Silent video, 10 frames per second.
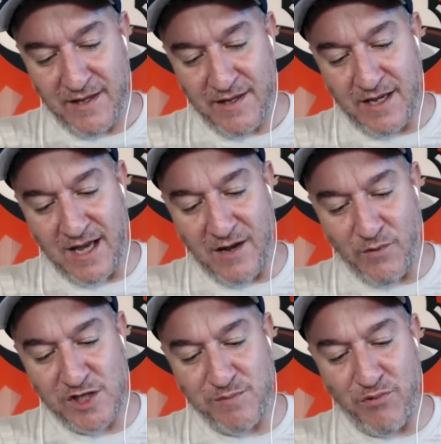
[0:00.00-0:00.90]
Uh,
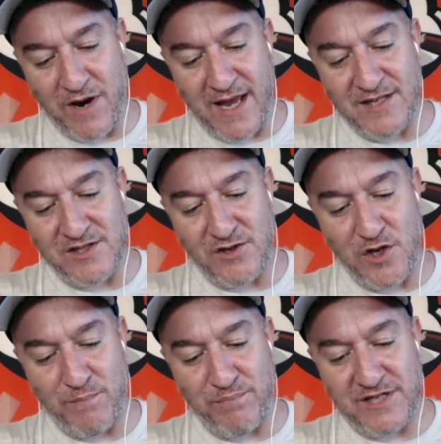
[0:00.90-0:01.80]
which brands are you
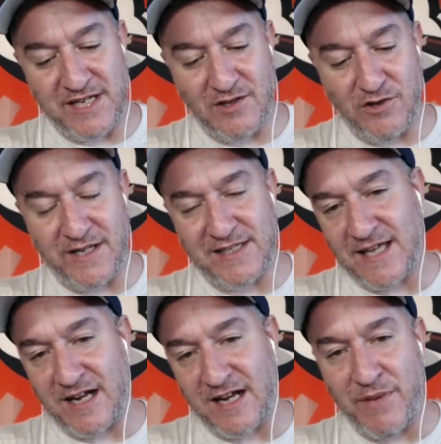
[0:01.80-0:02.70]
particularly
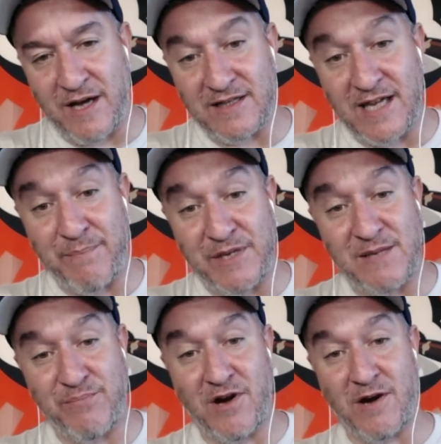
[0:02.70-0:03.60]
excited about at the
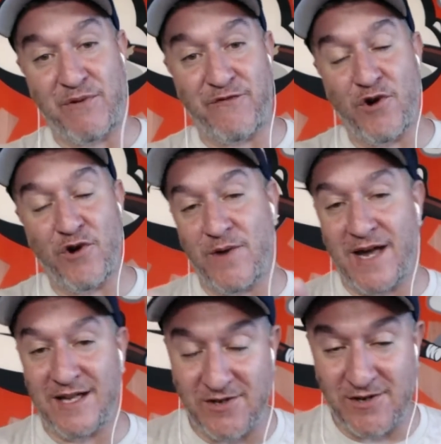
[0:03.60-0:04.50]
IPCPR? Before you
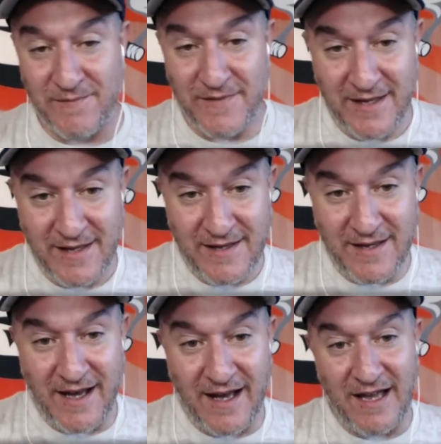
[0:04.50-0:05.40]
answer,
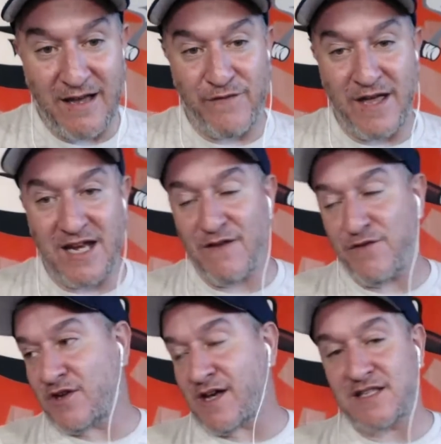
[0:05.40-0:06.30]
uh, if any of you
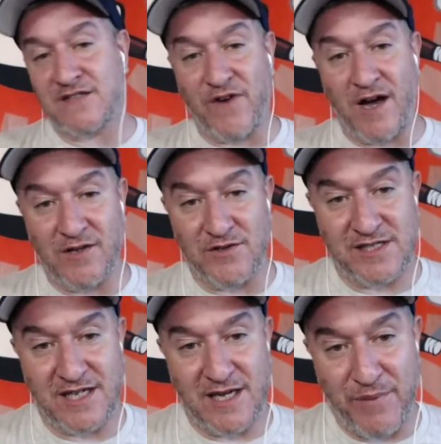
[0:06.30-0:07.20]
guys follow
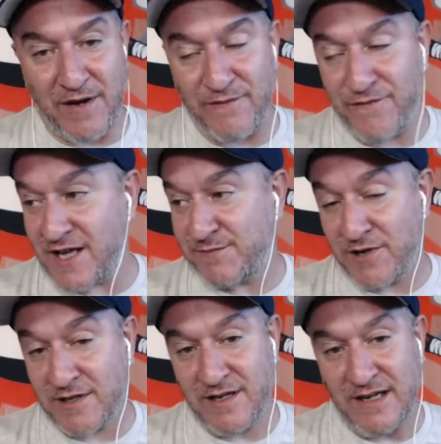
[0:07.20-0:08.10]
Skip on
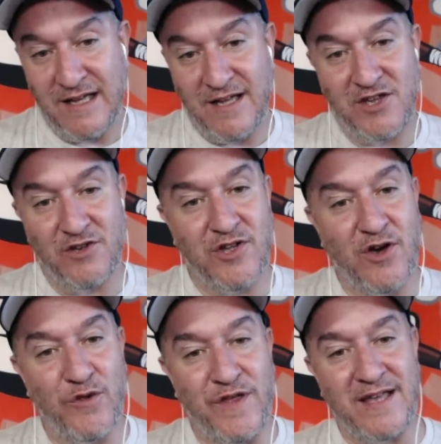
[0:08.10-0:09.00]
Facebook, you'll
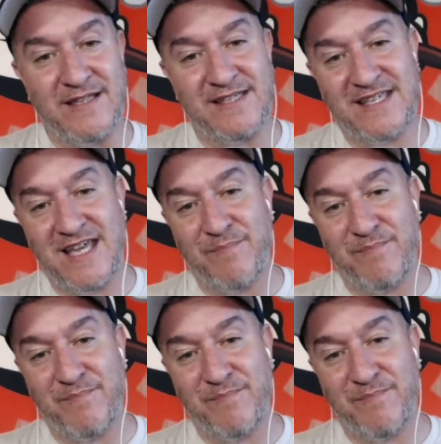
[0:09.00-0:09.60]
know that Skip